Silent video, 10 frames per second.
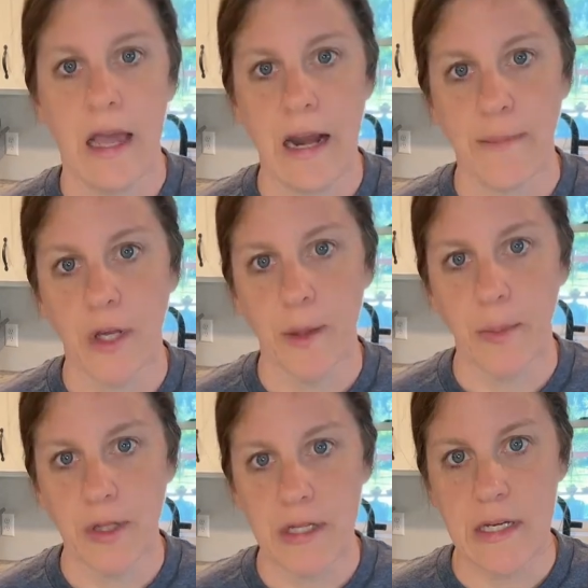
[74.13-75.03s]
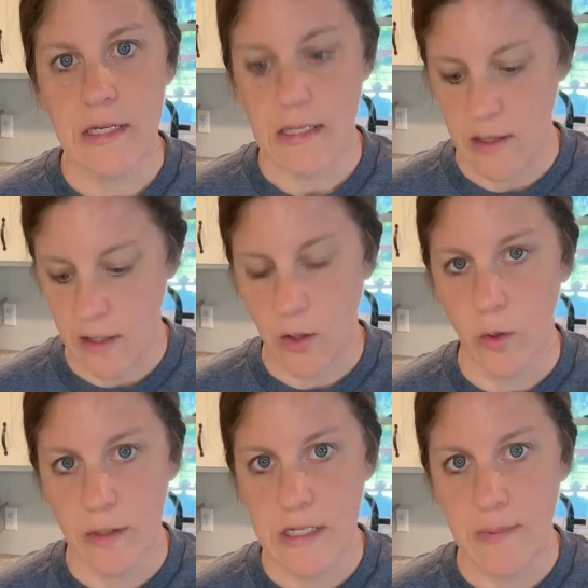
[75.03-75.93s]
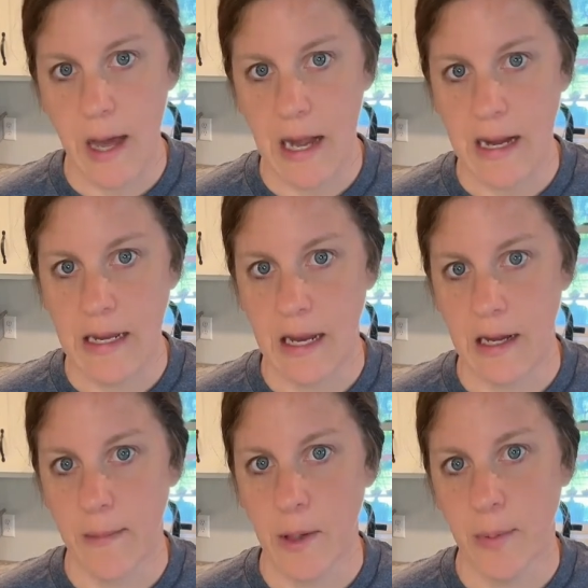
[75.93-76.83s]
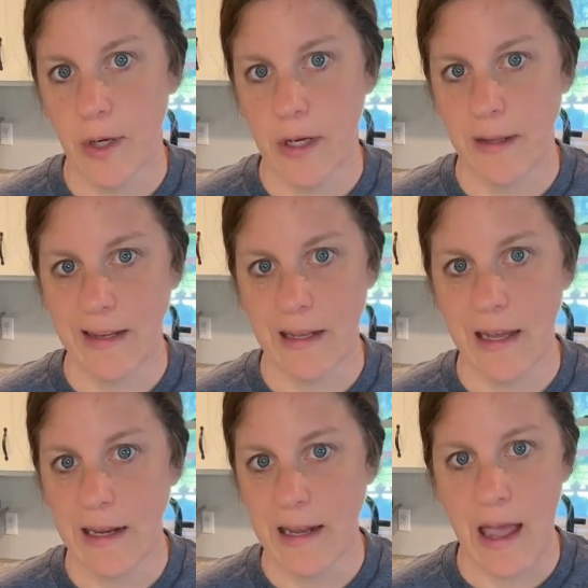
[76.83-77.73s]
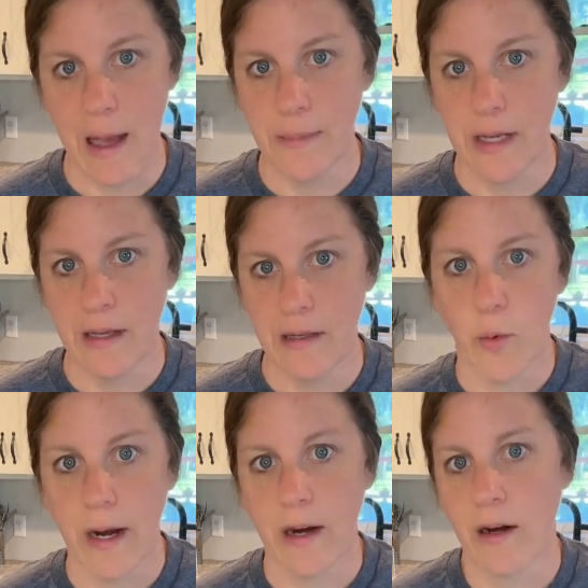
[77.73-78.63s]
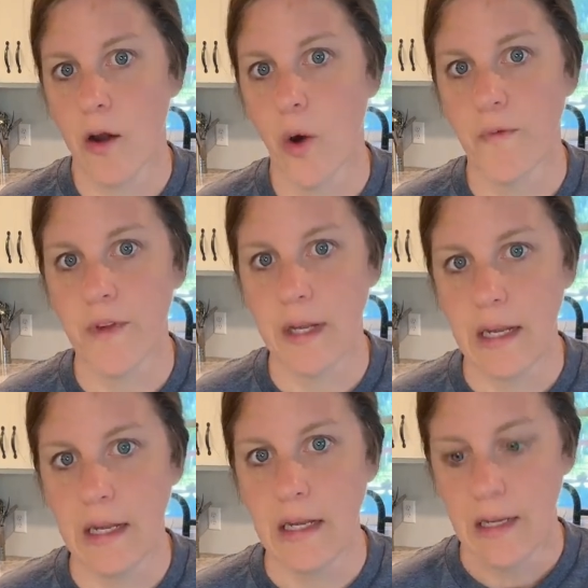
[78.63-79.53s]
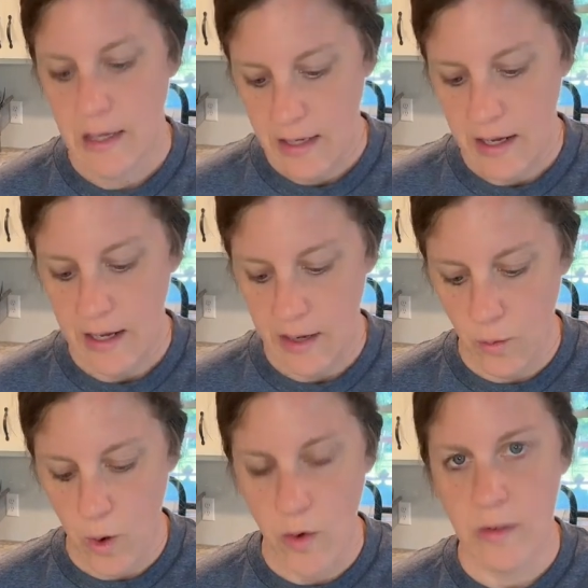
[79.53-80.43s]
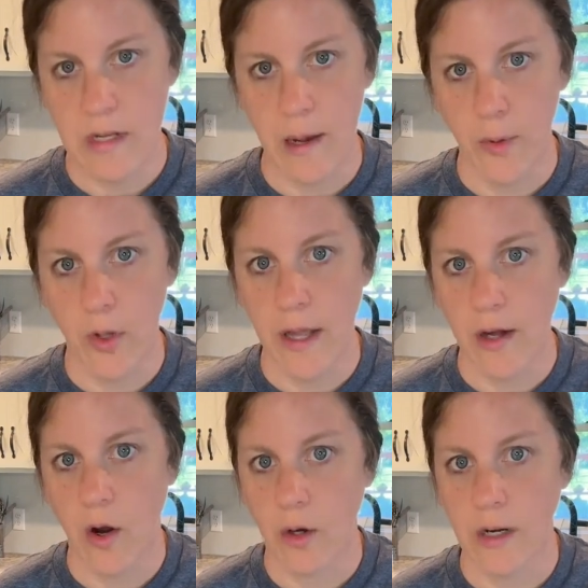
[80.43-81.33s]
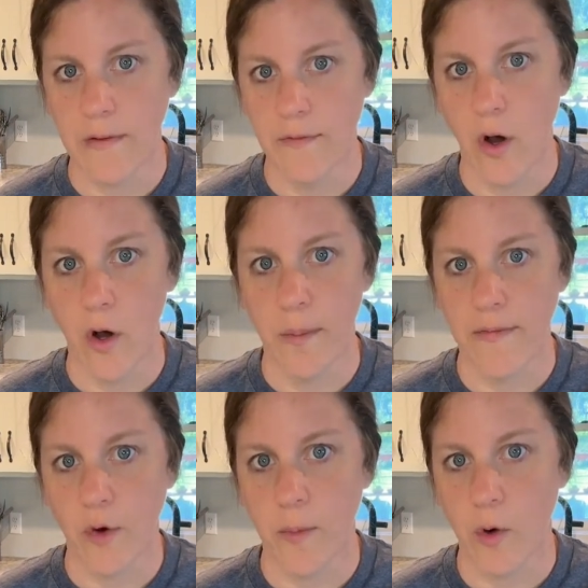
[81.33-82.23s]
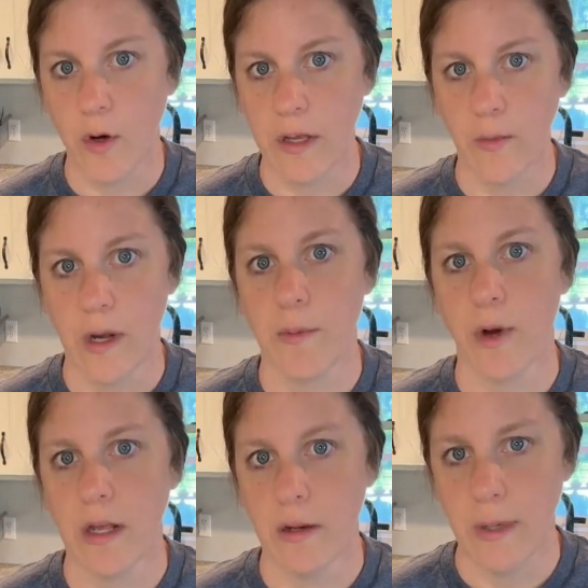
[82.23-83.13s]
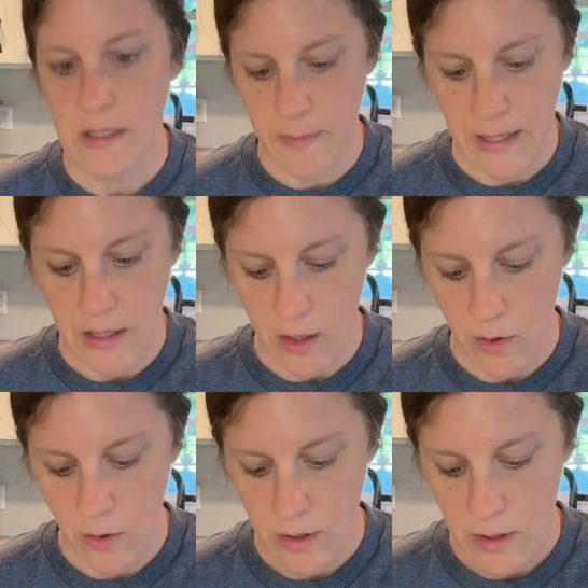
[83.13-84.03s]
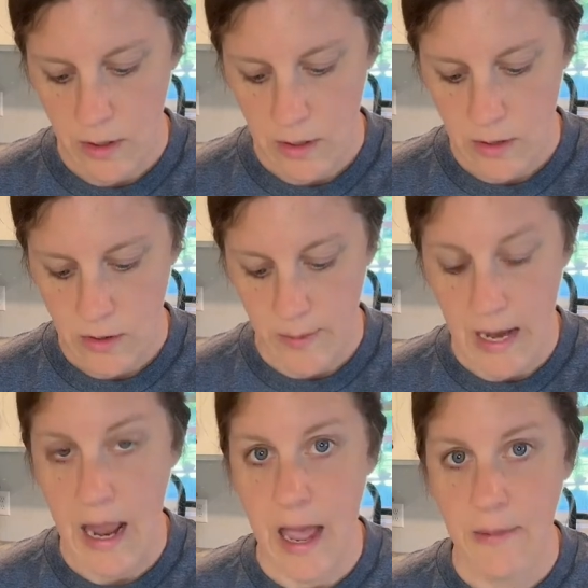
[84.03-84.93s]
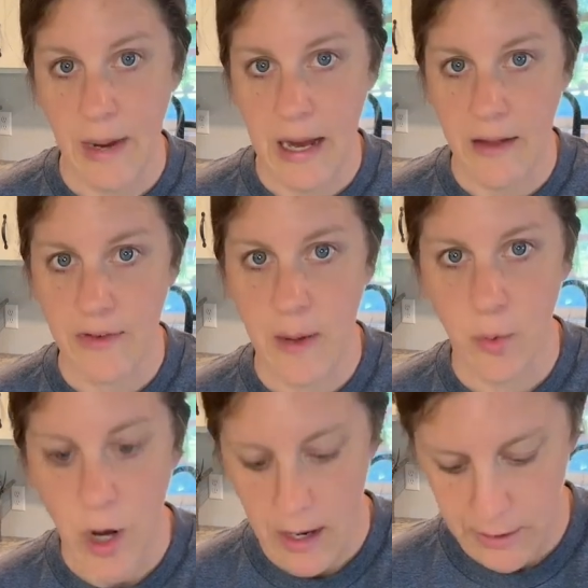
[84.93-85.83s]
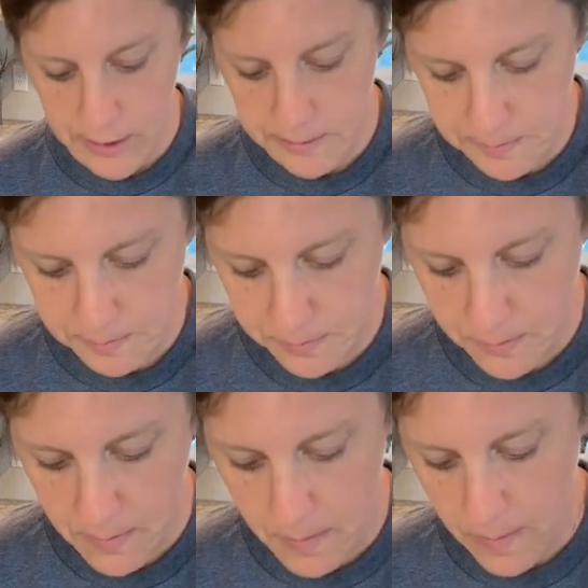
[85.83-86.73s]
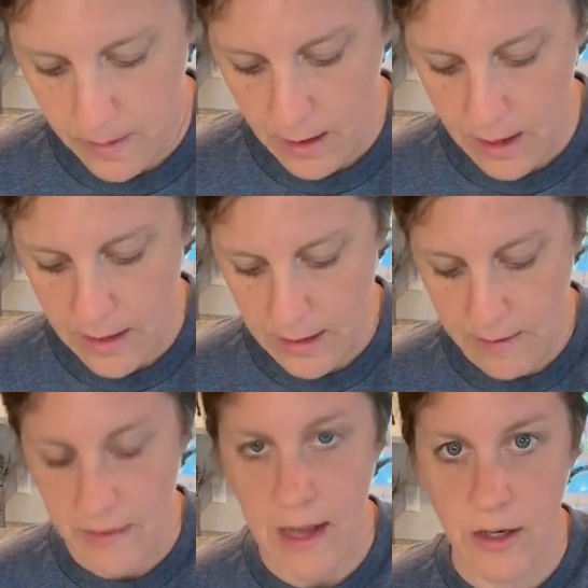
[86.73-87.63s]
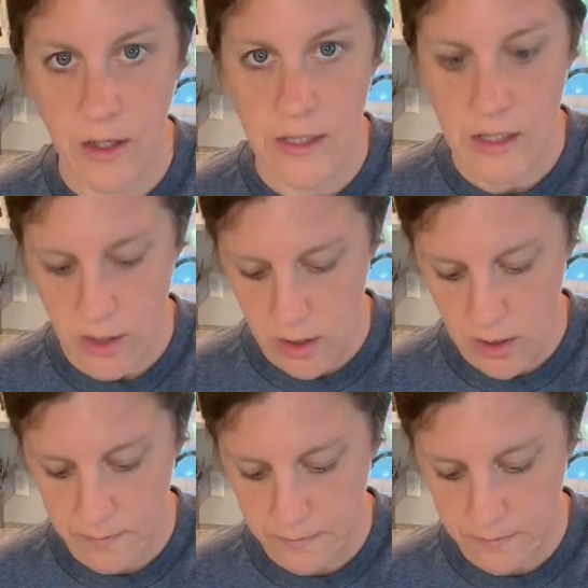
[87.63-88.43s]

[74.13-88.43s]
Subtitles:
And I'm gonna put this in the coldest spot I can. I'm gonna put it like in a cabinet to where hopefully it won't double and already fall before morning when I'm ready to mix my dough. So I'm gonna add my 1/2 cup water and give that a good stir.